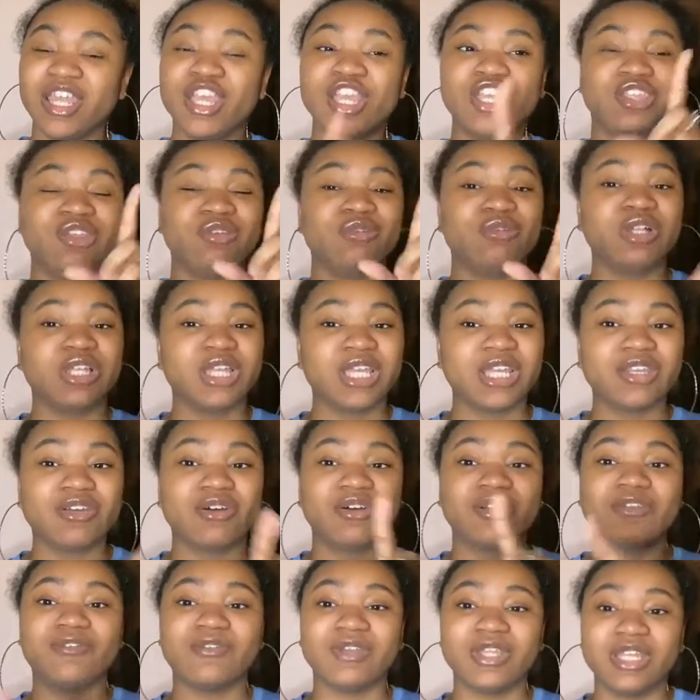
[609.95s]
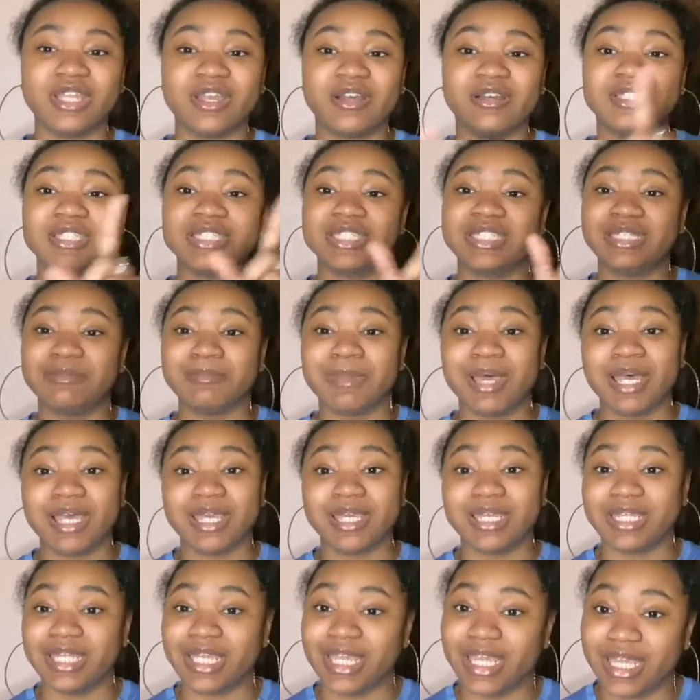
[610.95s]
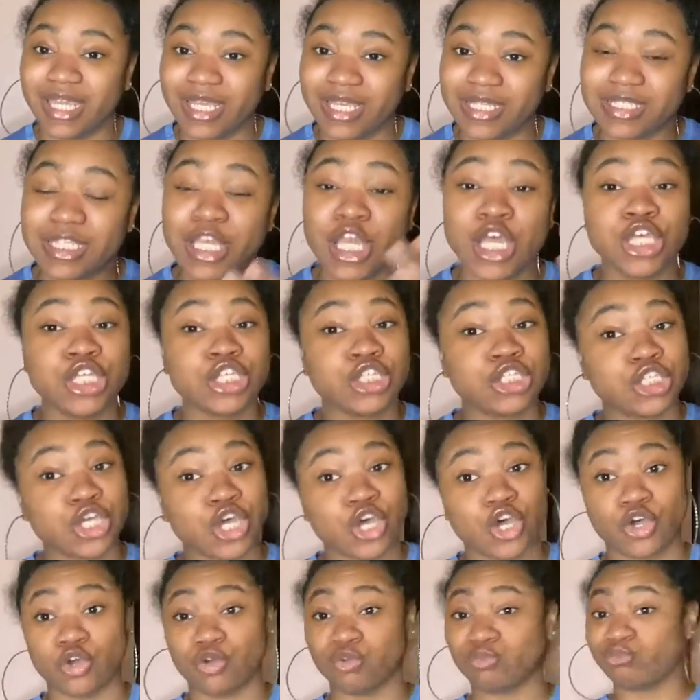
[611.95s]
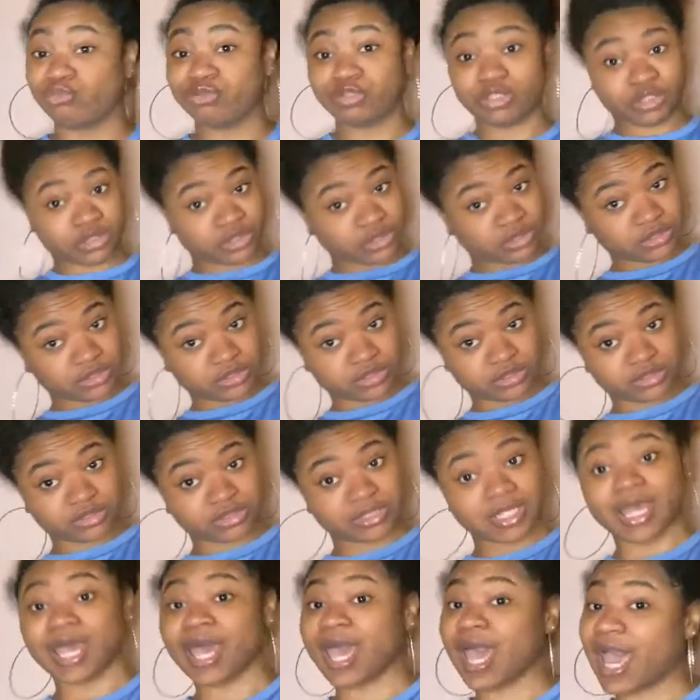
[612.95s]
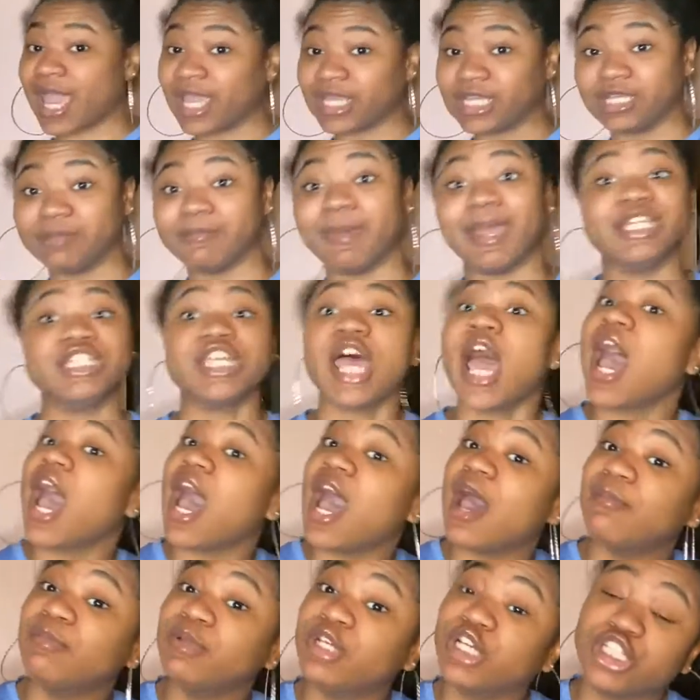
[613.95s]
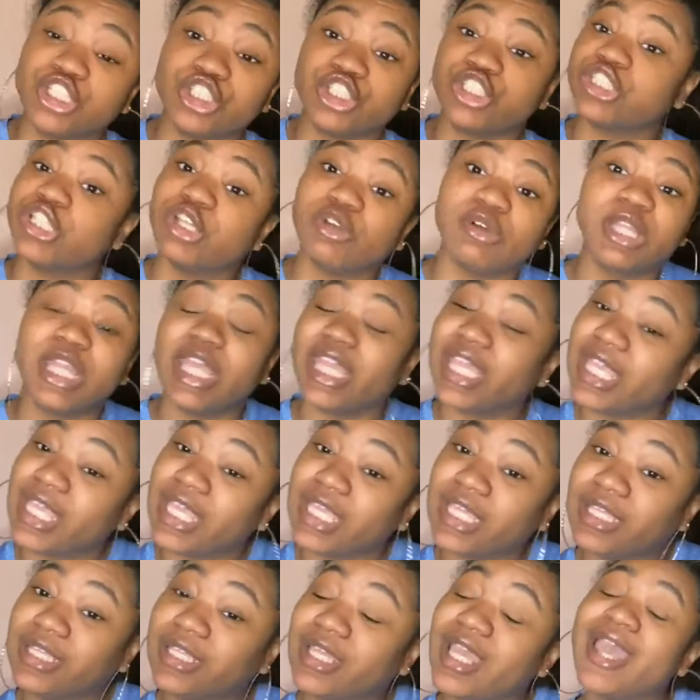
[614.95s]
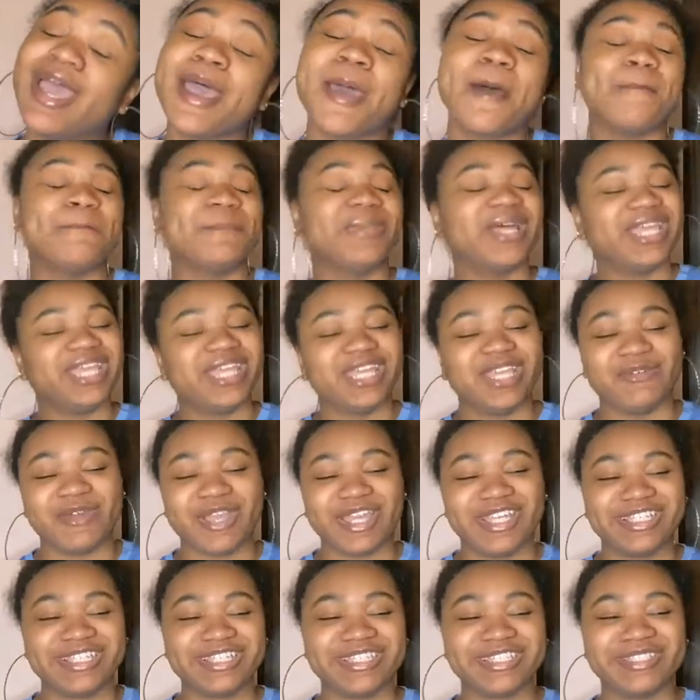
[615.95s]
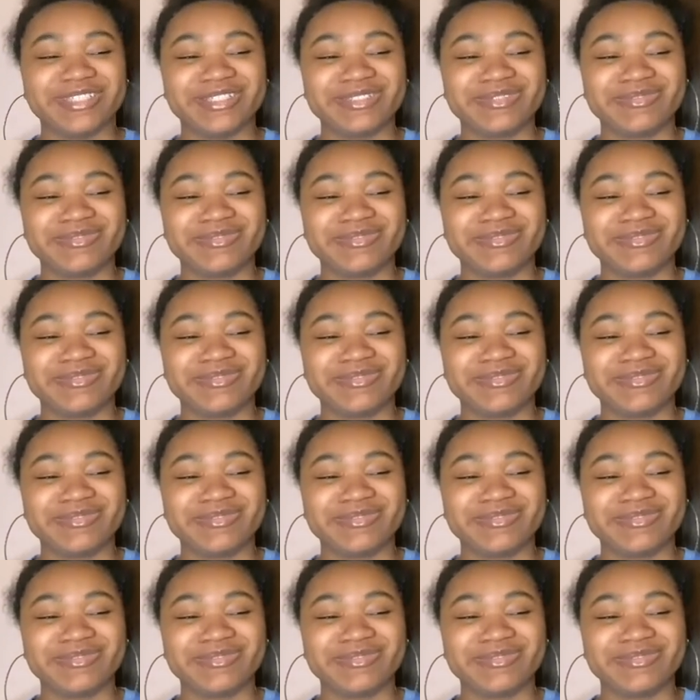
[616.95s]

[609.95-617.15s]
You clicked on the video to see my ugly ass. So, I did my job because you're still clicking. But anyways,